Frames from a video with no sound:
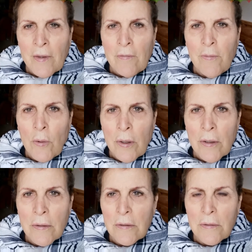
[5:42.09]

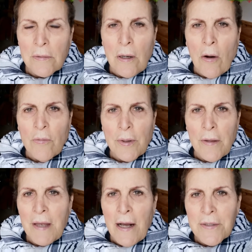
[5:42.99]
for over
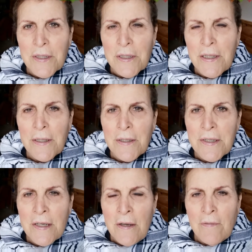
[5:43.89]
1,000 years,